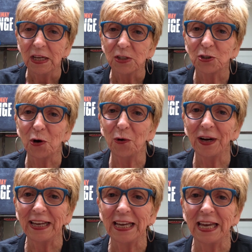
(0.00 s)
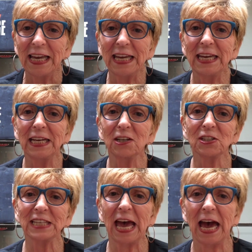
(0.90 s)
So
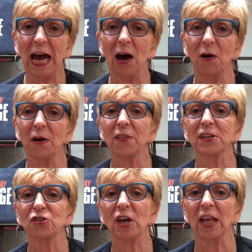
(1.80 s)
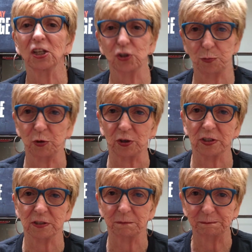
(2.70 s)
here's how the challenge
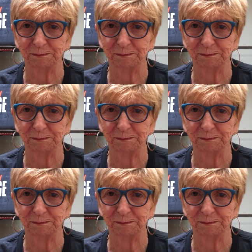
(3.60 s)
works.